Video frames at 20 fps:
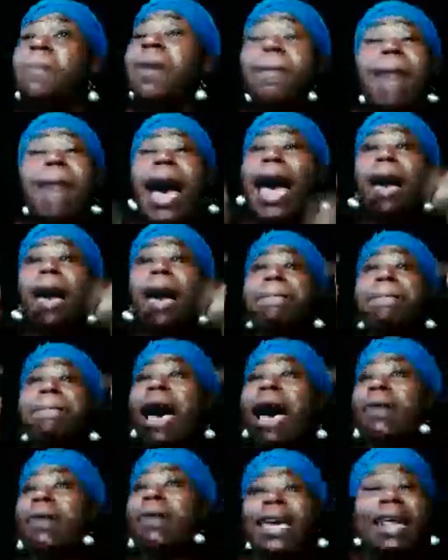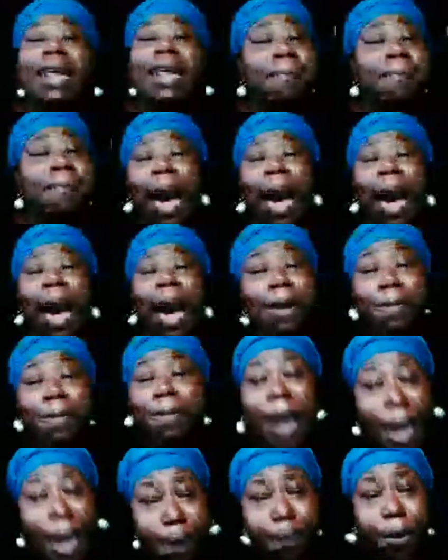But my about it and my it
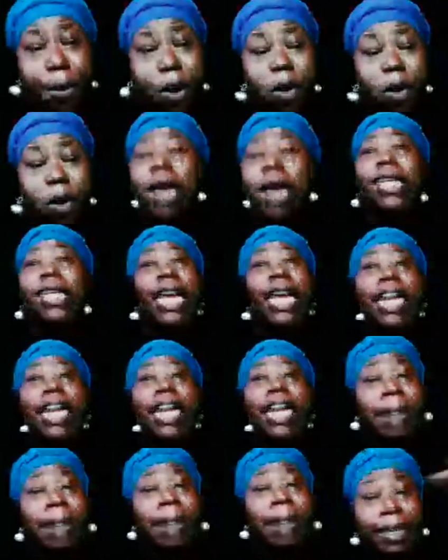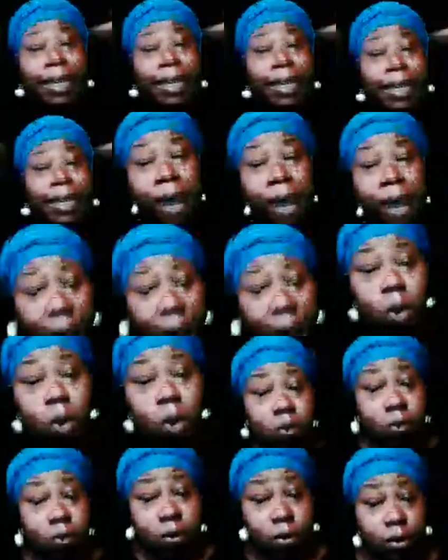people, leave them niggas
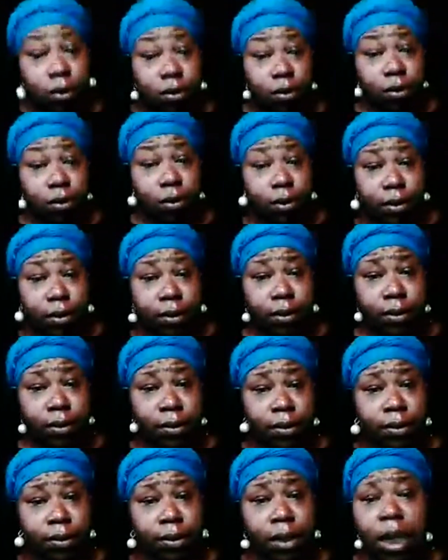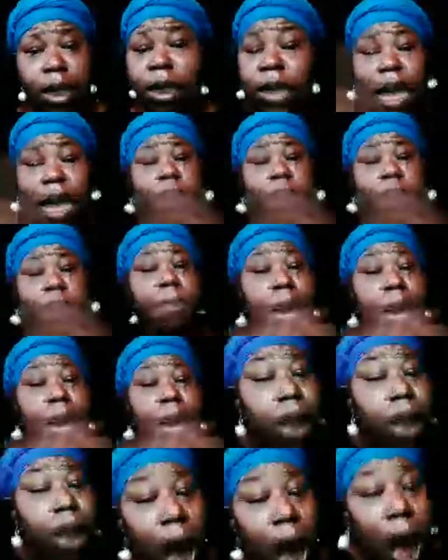alone. Leave them
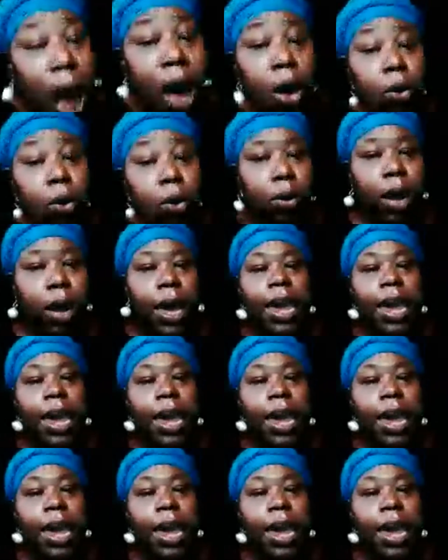alone.